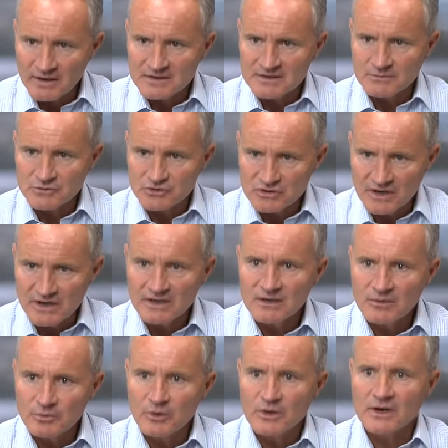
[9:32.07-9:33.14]
is I'm trying
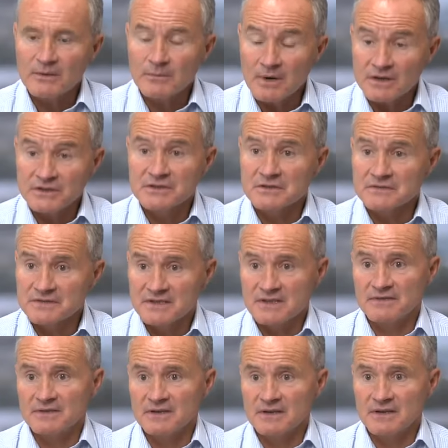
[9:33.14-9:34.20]
to put in a margin of
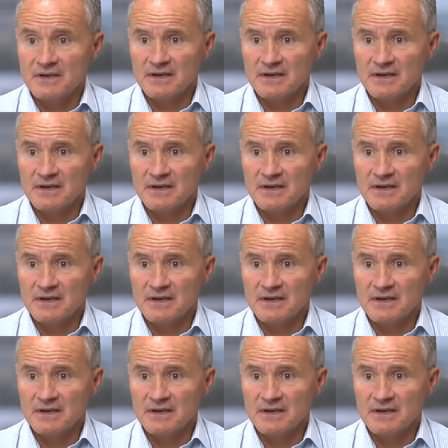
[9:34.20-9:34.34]
safety